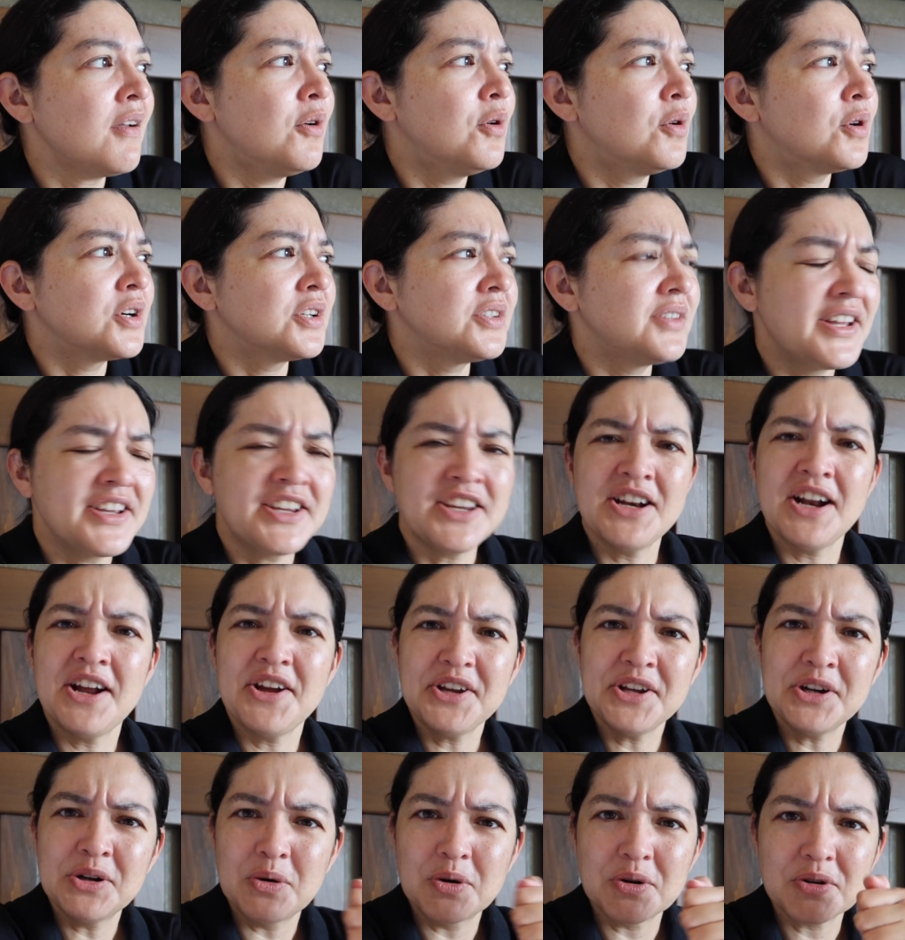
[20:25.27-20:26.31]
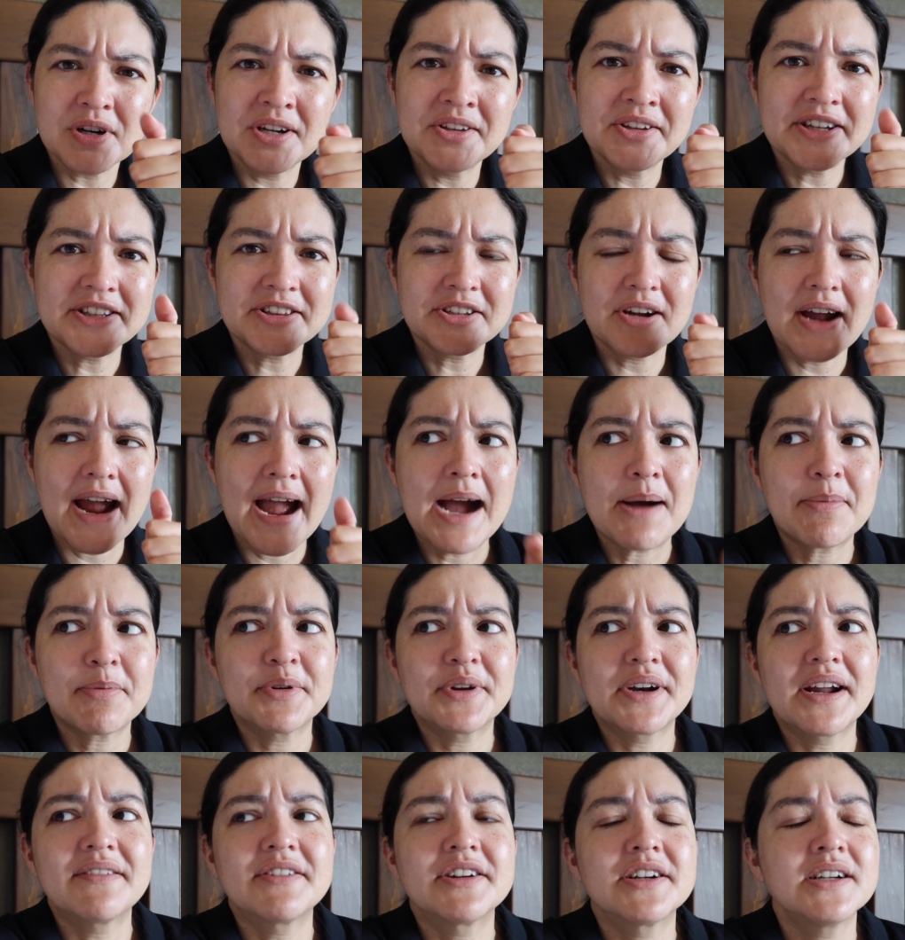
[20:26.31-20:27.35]
Or like, you know how you can order on like their app or
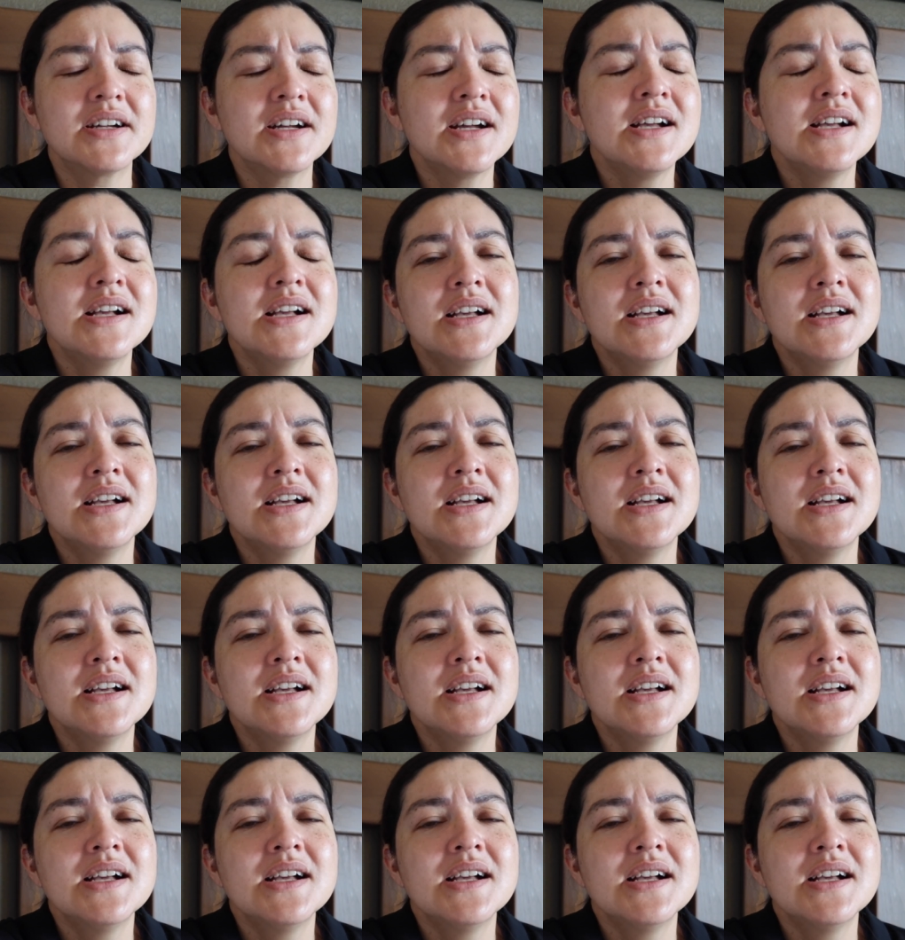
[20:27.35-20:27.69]
whatever?